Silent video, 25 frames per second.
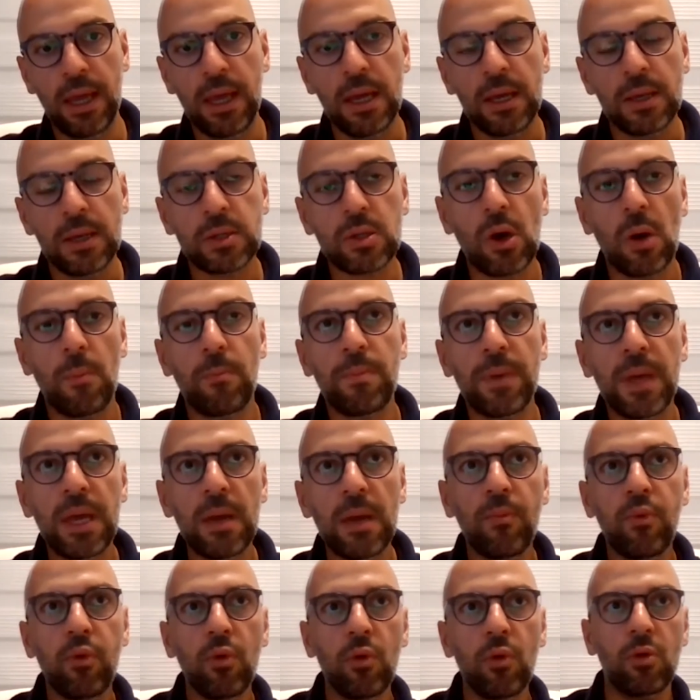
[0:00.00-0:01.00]
So
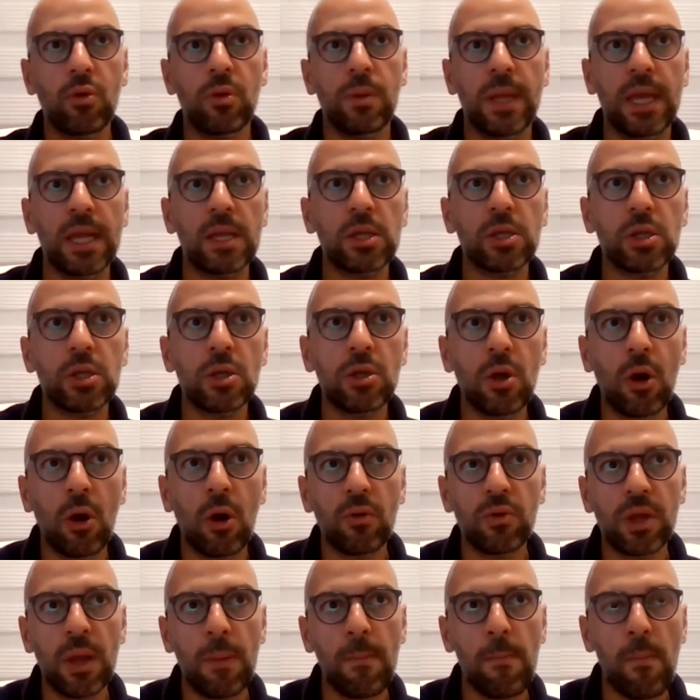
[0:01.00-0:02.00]
people need to
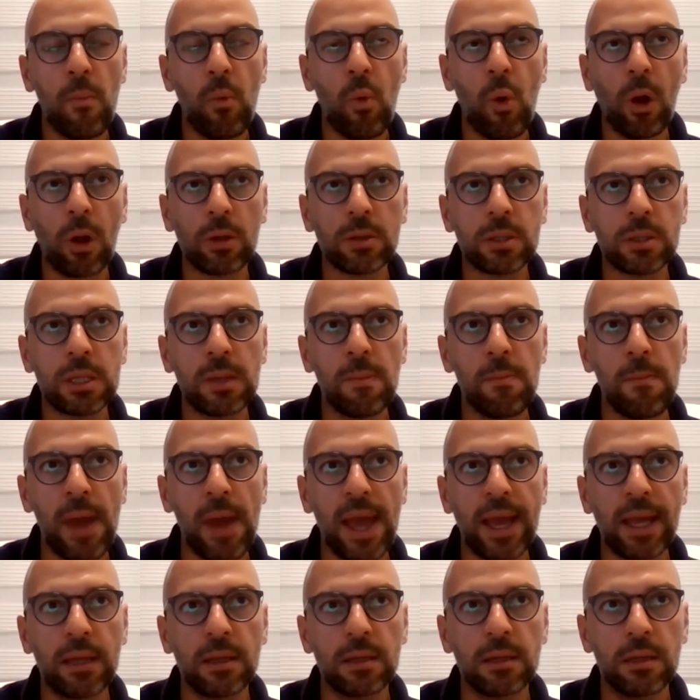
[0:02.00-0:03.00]
know what's the
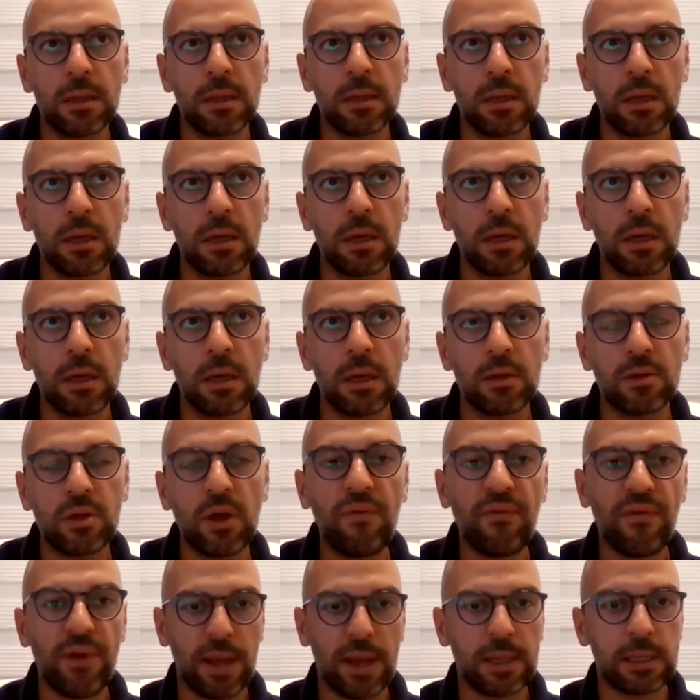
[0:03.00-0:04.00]
main
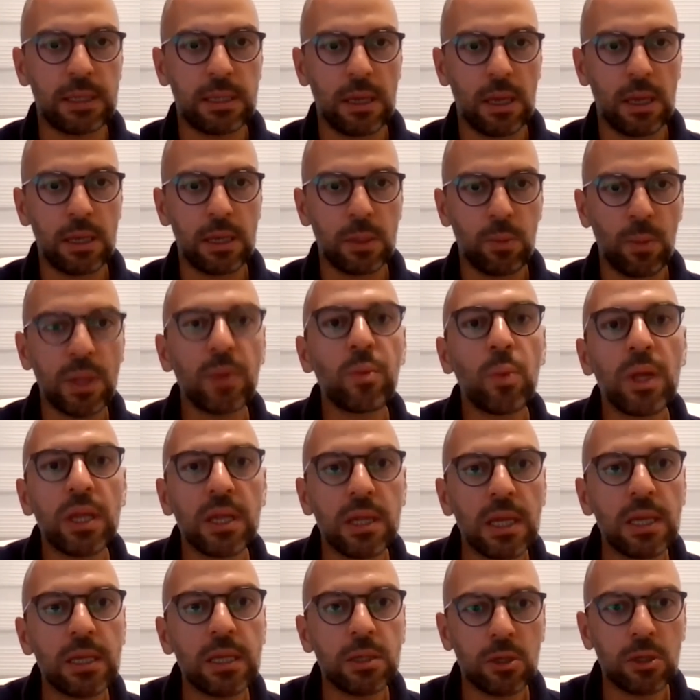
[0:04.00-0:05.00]
differences between
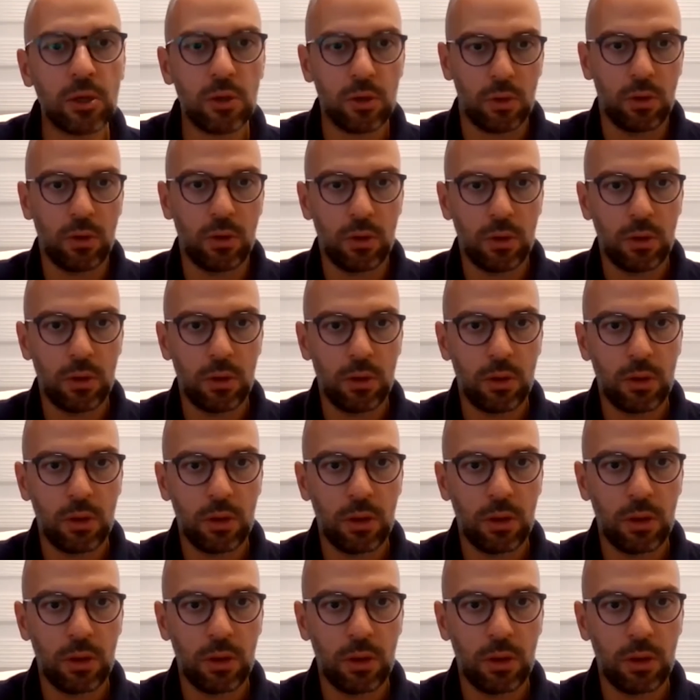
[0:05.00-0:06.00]
these two.
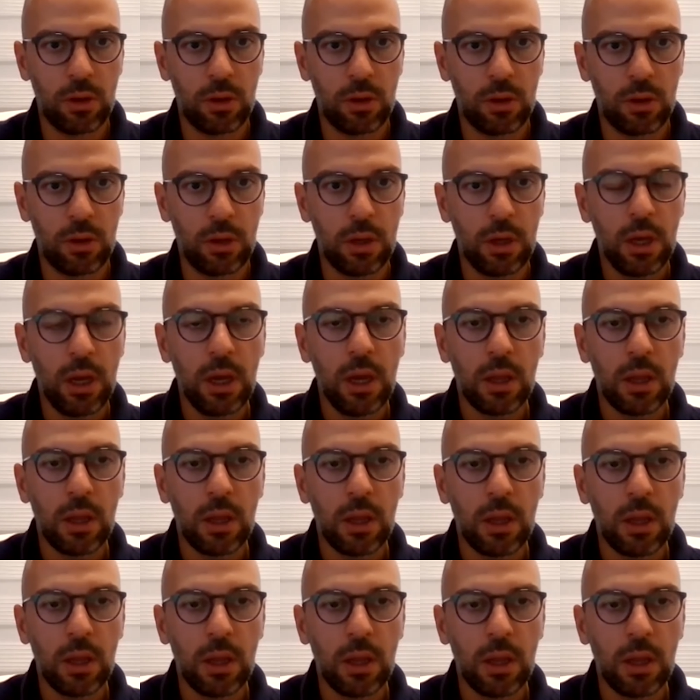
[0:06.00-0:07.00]

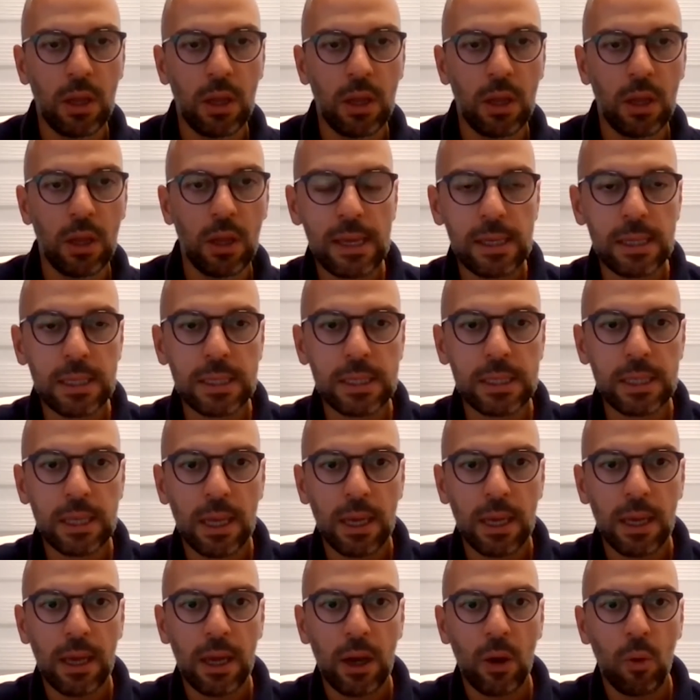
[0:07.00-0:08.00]
One is
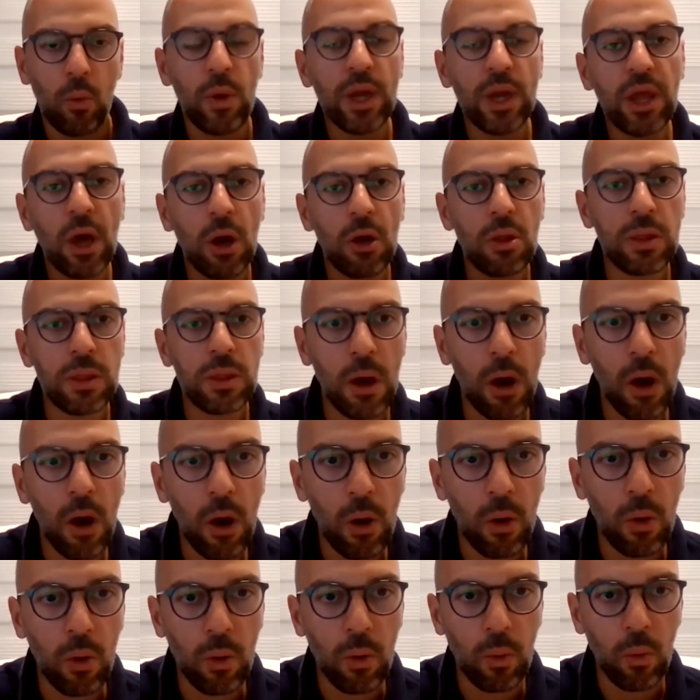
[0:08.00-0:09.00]
we don't
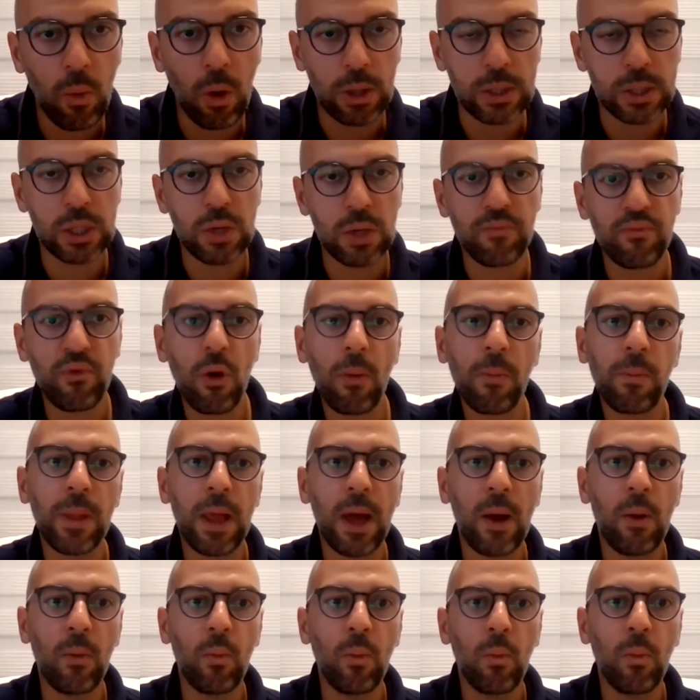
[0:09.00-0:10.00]
know what's the
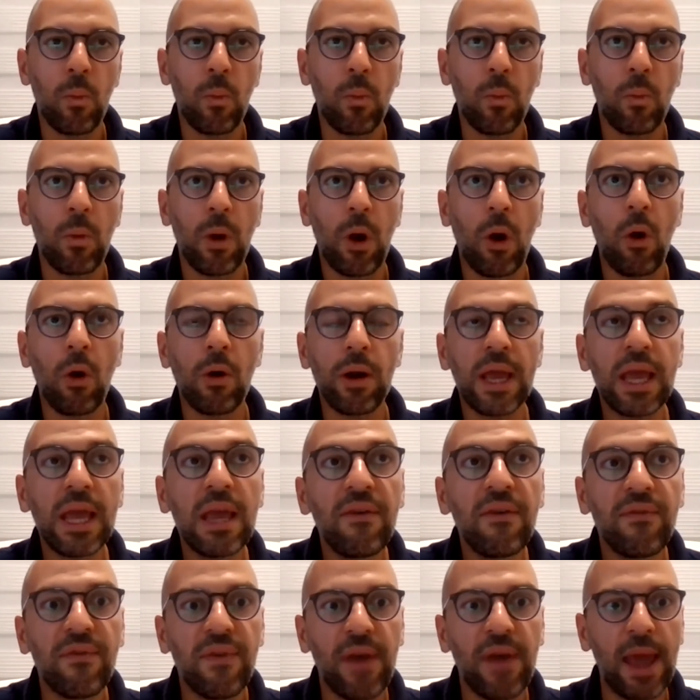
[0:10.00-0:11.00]
problem or
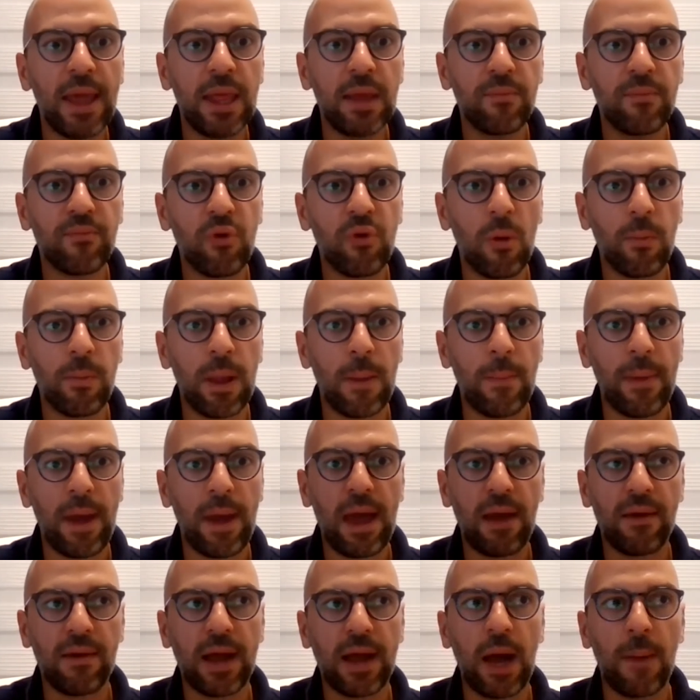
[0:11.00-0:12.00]
if any problem
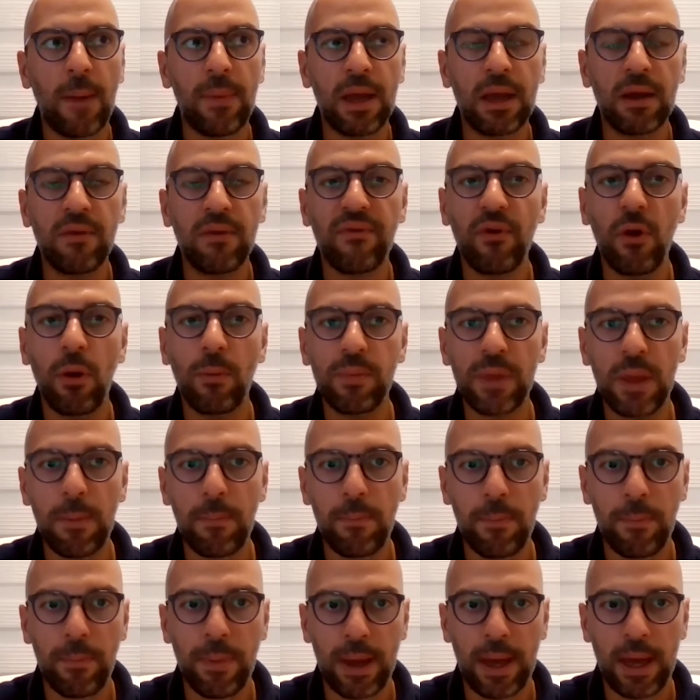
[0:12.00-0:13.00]
coming from
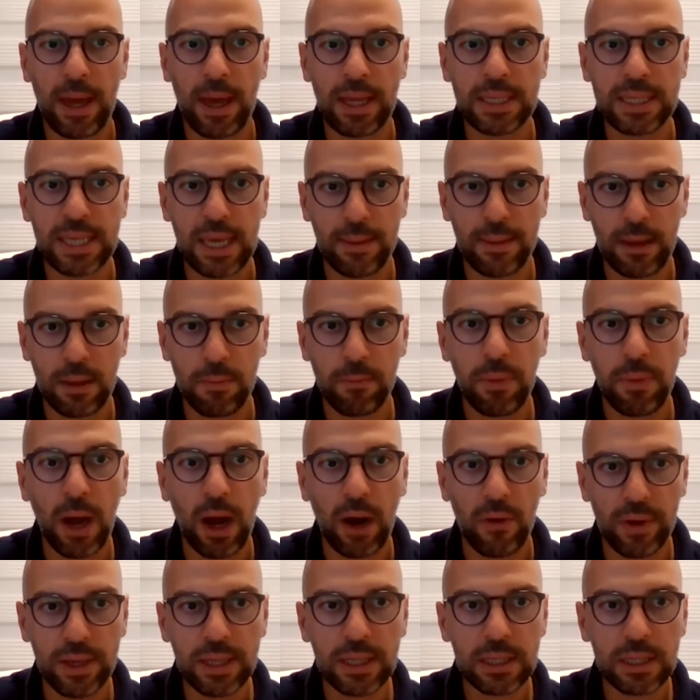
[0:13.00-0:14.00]
the intended
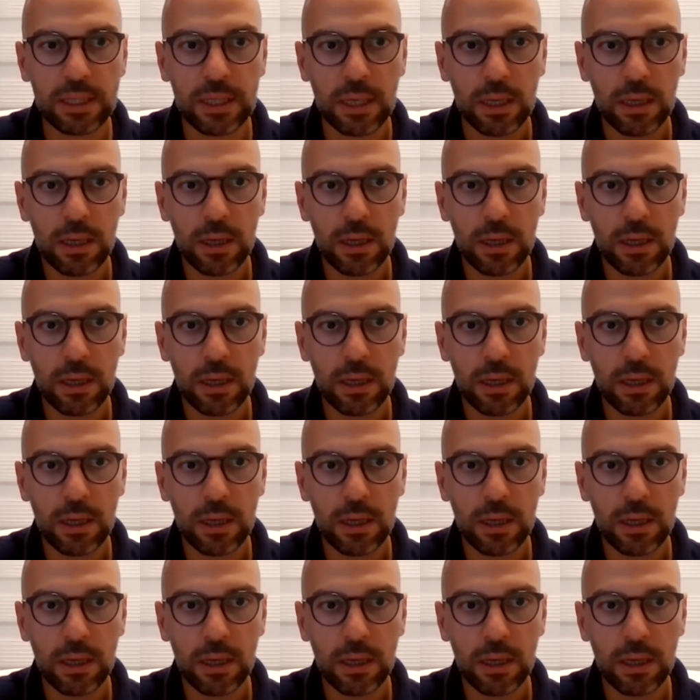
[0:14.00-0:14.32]
parent